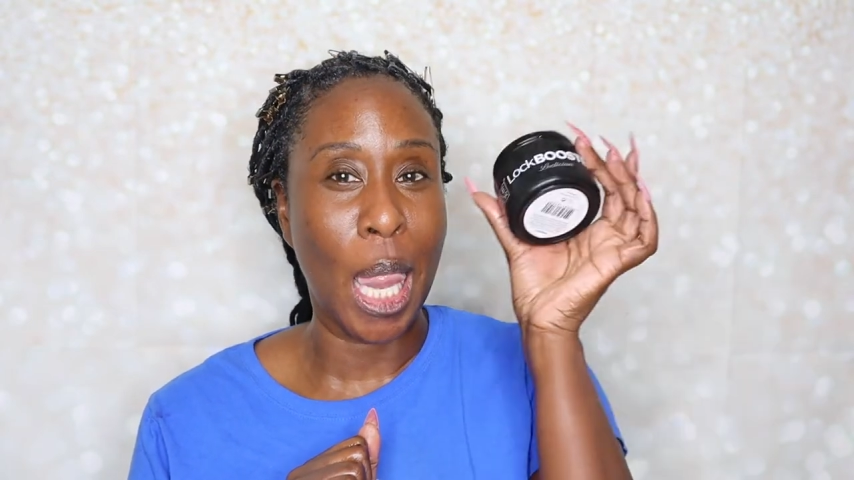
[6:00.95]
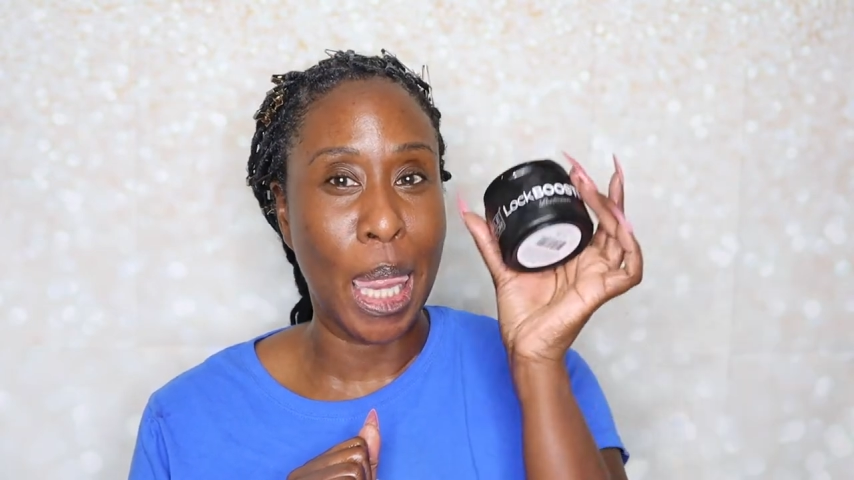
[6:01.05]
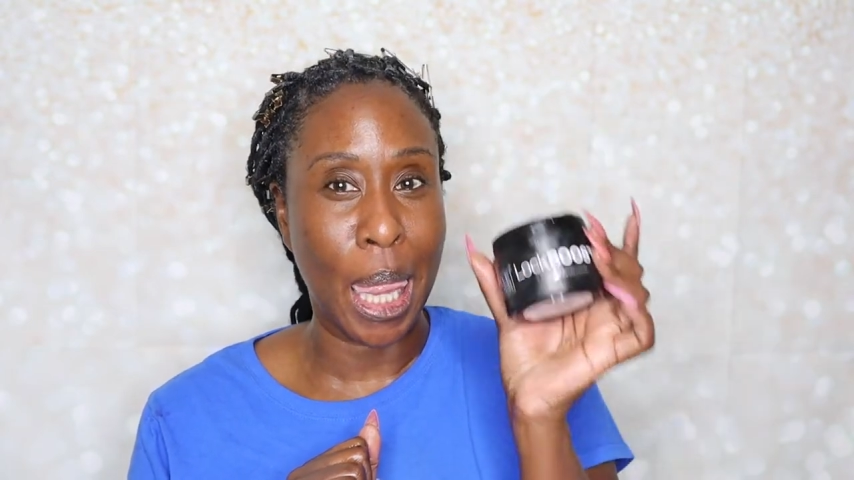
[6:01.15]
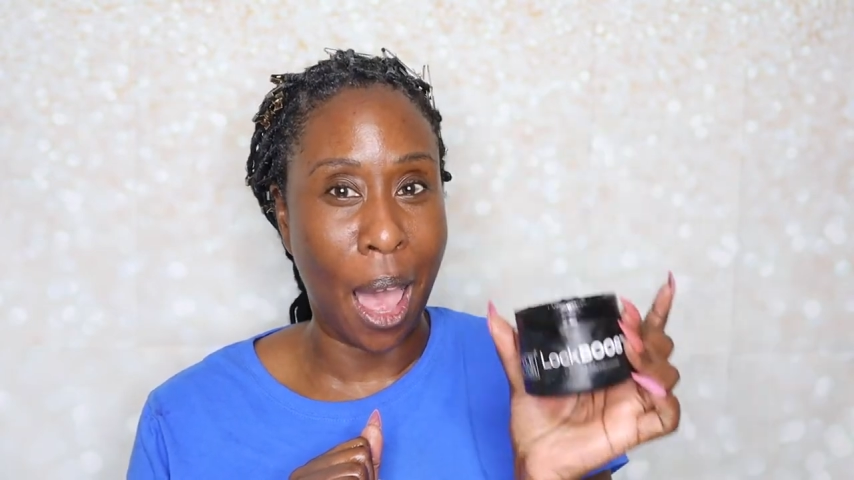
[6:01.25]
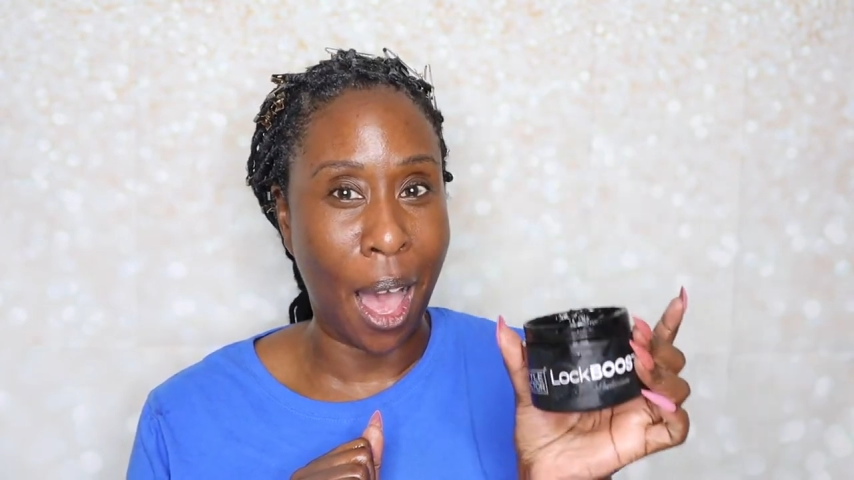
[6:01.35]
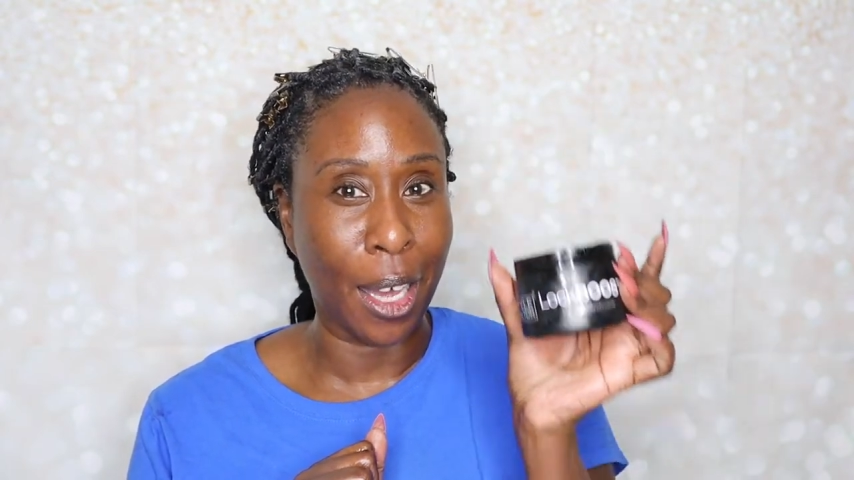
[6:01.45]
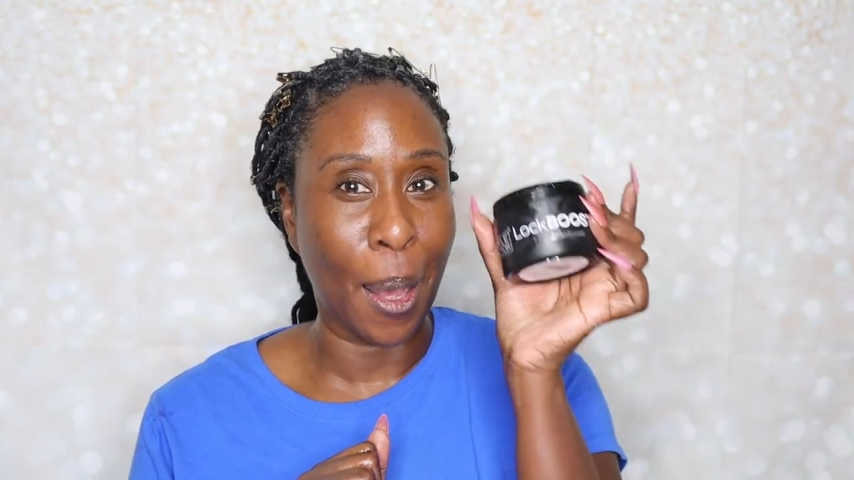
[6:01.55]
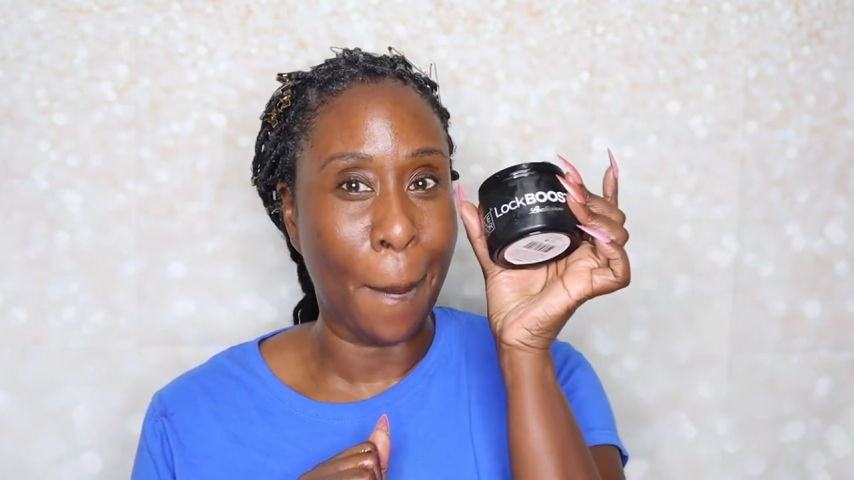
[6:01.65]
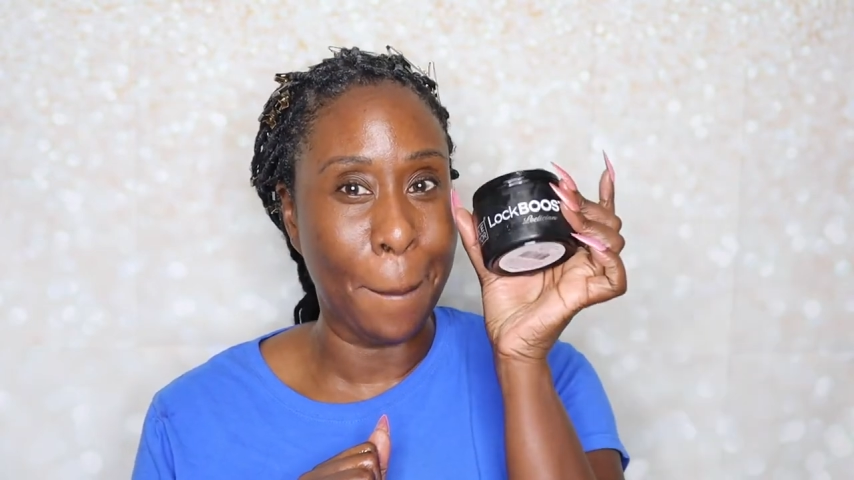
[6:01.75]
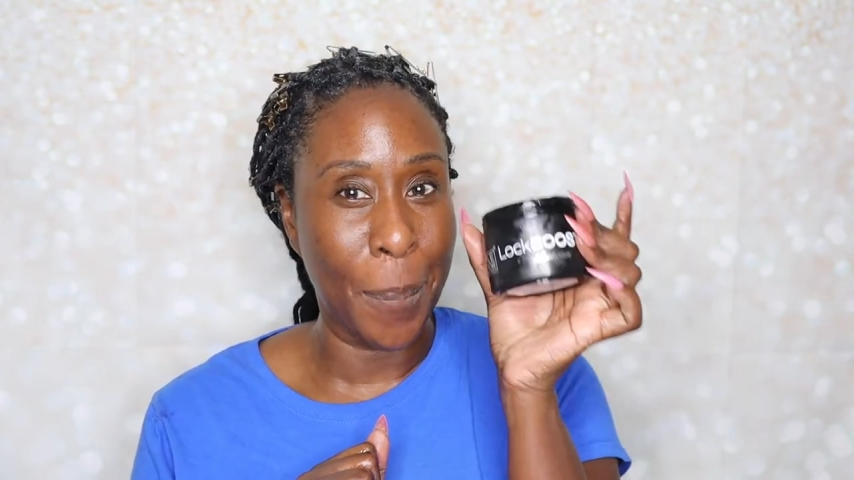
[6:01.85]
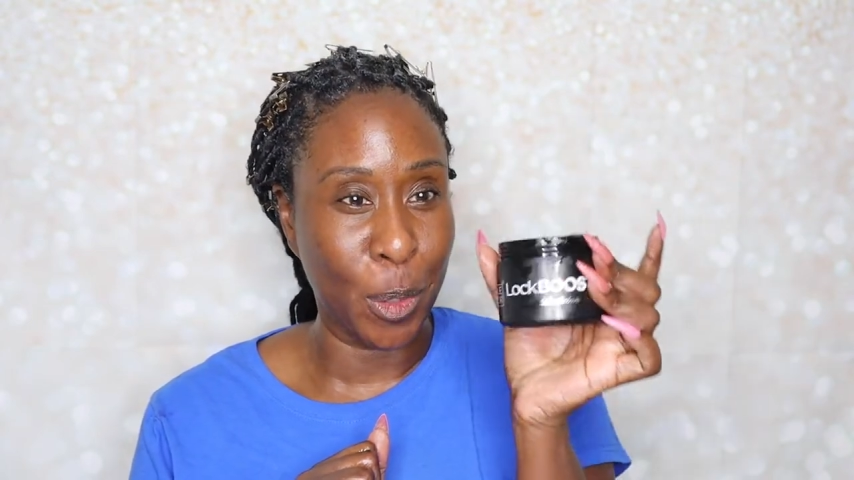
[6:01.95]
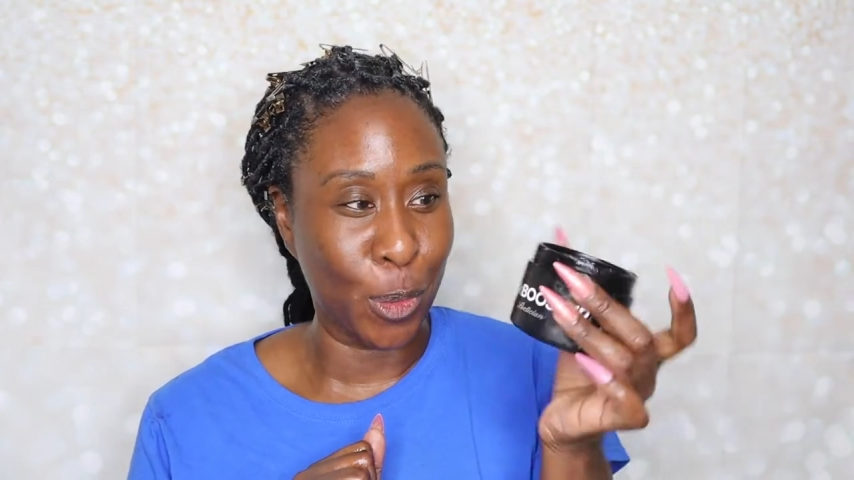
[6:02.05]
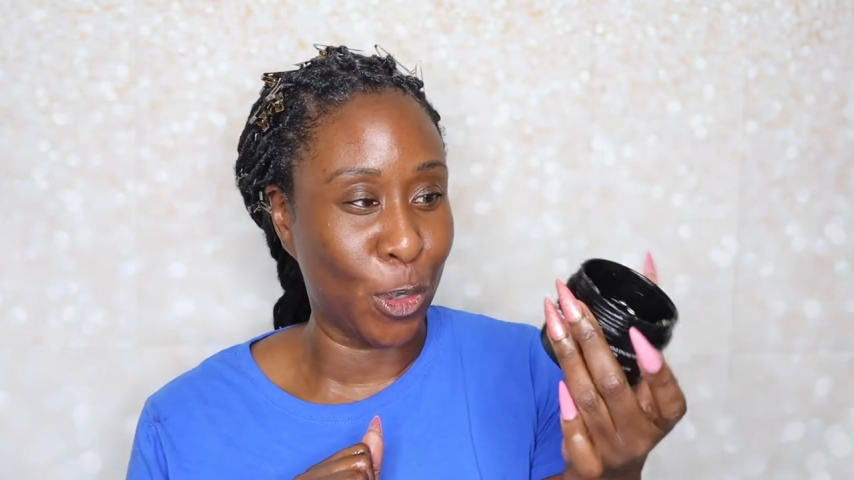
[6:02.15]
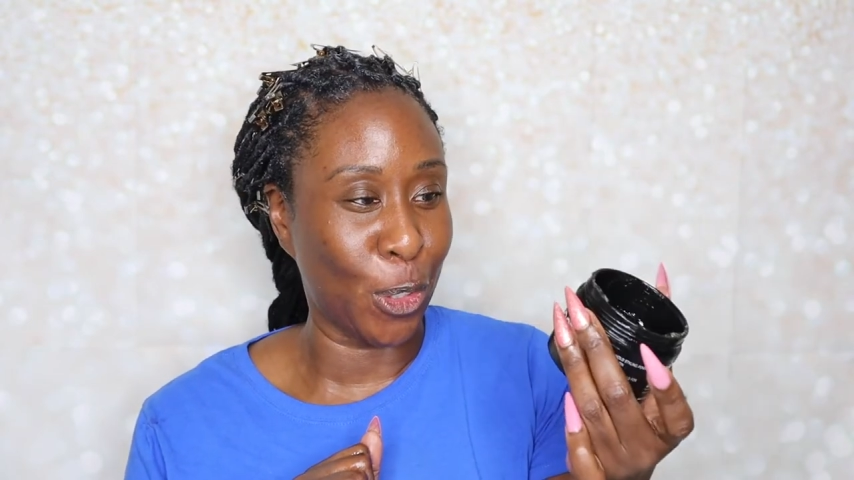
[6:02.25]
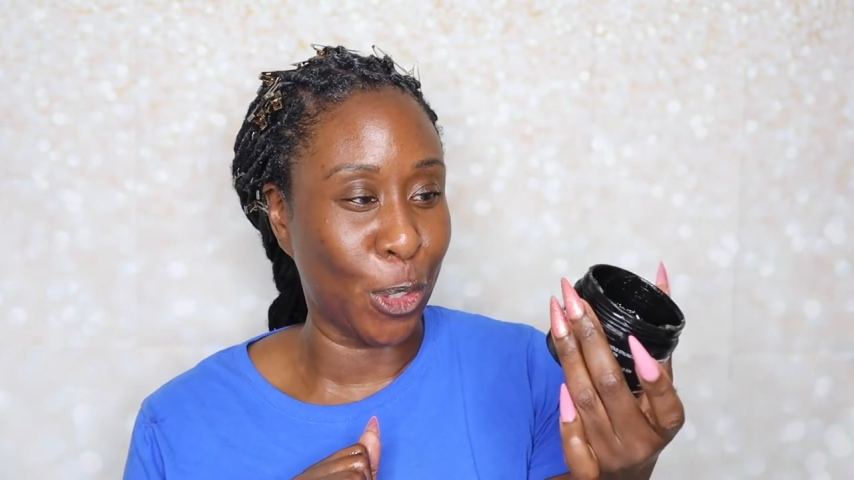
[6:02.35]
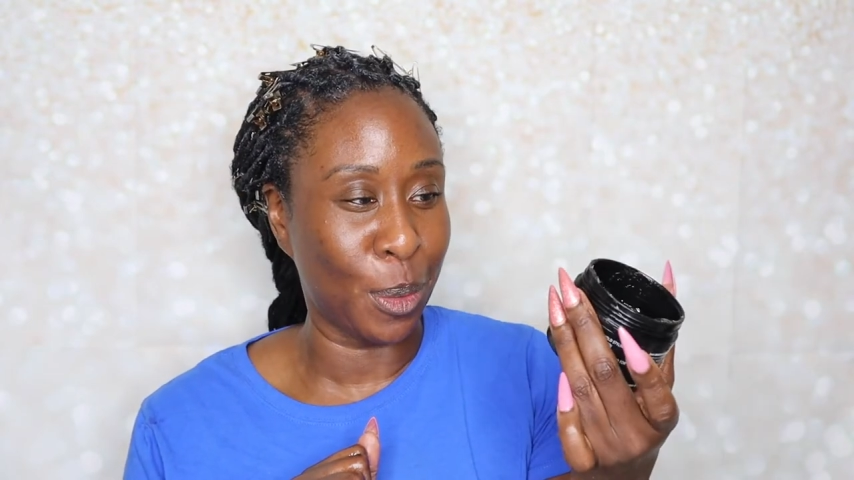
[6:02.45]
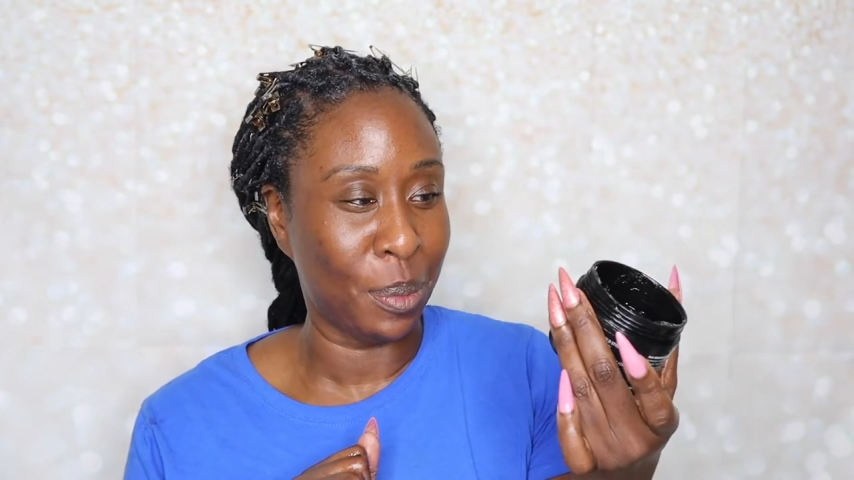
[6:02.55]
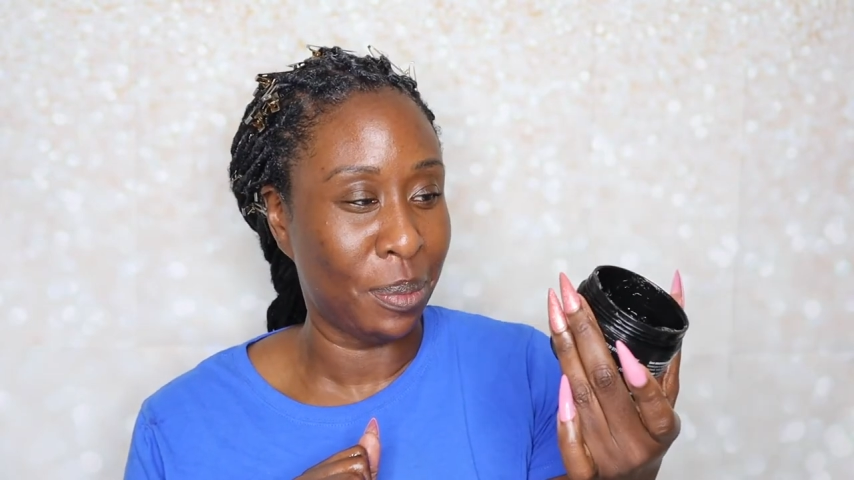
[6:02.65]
Lock Booster.